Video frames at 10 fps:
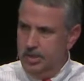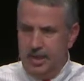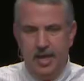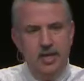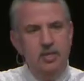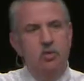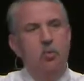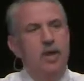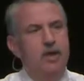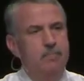on the
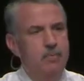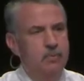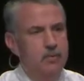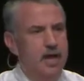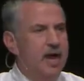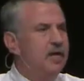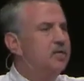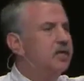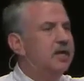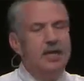web,
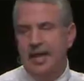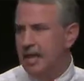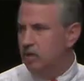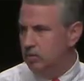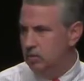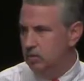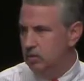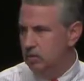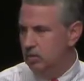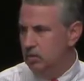on the cloud,
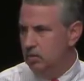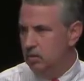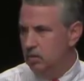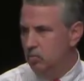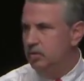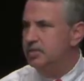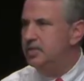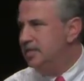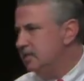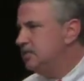with
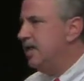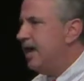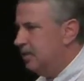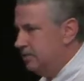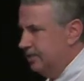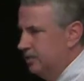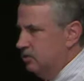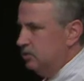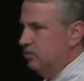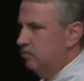easy
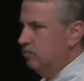access,